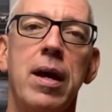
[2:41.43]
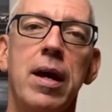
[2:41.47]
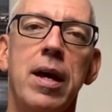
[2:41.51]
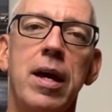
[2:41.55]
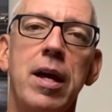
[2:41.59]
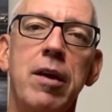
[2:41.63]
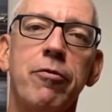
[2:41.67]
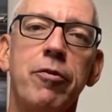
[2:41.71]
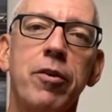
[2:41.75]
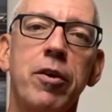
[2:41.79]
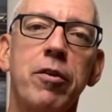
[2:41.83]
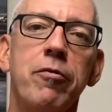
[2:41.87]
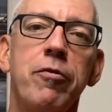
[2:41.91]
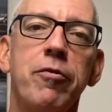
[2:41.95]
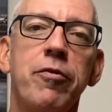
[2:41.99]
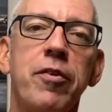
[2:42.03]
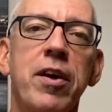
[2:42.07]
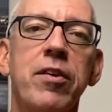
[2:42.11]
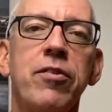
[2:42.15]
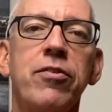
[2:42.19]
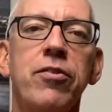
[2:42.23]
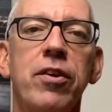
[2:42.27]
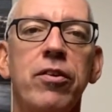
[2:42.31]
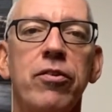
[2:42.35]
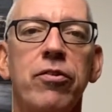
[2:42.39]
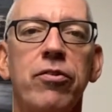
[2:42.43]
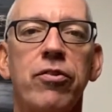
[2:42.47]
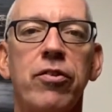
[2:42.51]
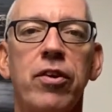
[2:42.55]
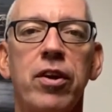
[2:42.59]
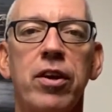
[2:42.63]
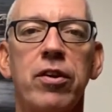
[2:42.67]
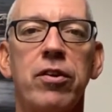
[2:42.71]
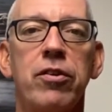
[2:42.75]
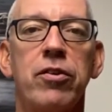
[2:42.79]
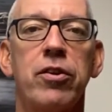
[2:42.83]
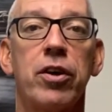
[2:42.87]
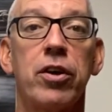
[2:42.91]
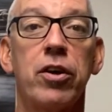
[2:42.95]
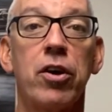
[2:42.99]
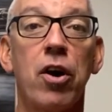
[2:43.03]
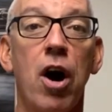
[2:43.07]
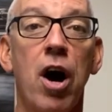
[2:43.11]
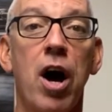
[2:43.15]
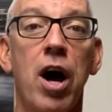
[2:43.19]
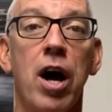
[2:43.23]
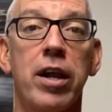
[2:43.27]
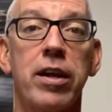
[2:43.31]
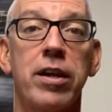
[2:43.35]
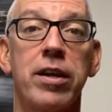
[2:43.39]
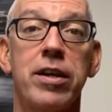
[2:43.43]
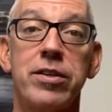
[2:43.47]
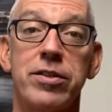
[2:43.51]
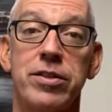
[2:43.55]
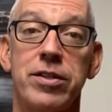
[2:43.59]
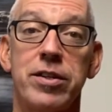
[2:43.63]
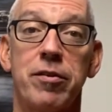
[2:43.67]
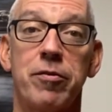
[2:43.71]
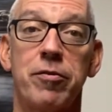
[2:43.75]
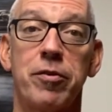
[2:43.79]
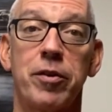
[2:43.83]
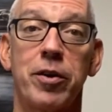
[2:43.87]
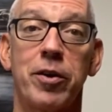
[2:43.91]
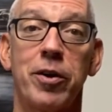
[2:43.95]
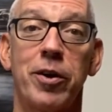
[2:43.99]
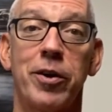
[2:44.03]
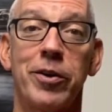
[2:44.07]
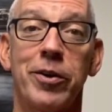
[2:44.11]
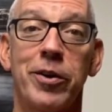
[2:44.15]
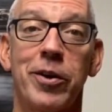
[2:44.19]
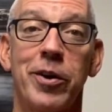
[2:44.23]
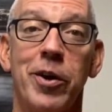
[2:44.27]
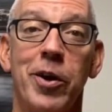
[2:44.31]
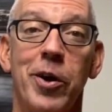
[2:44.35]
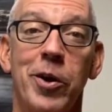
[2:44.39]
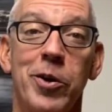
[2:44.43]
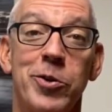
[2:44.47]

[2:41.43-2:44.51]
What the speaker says: If confessing sin to God is difficult,